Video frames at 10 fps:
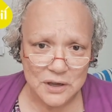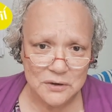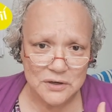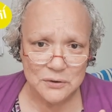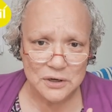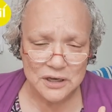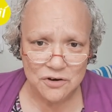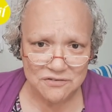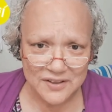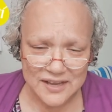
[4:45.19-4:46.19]
How do you clean
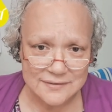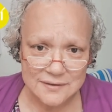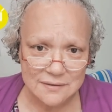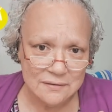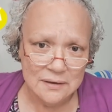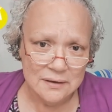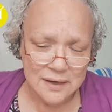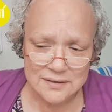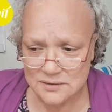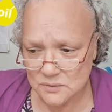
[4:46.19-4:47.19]
your face?" And
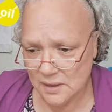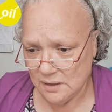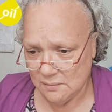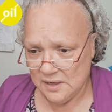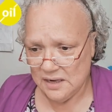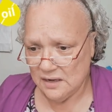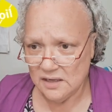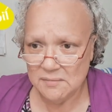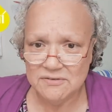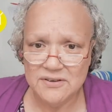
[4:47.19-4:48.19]
I says, "Well, I
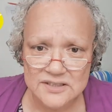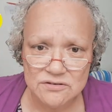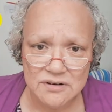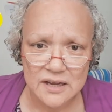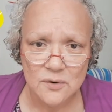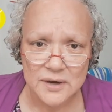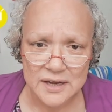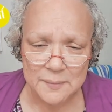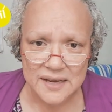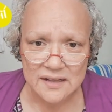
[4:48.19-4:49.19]
clean my face the regular way
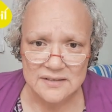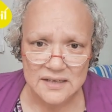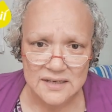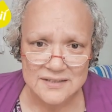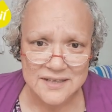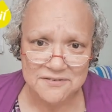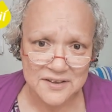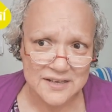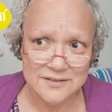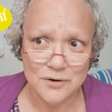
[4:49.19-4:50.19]
anybody else cleans their
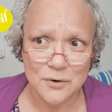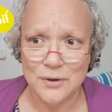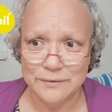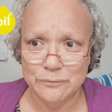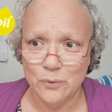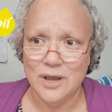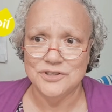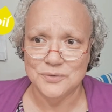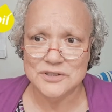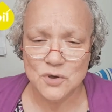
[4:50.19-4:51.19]
face. I
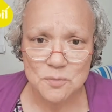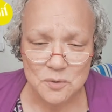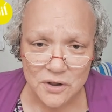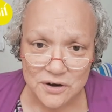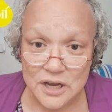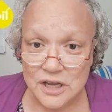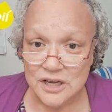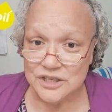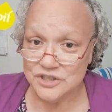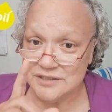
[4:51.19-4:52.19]
wash it with soap and water."
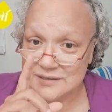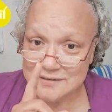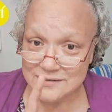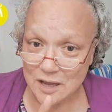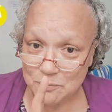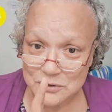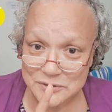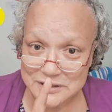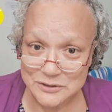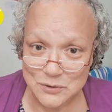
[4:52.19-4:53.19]
She says, "Stop
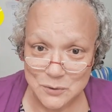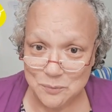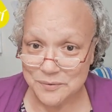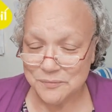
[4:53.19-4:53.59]
using soap.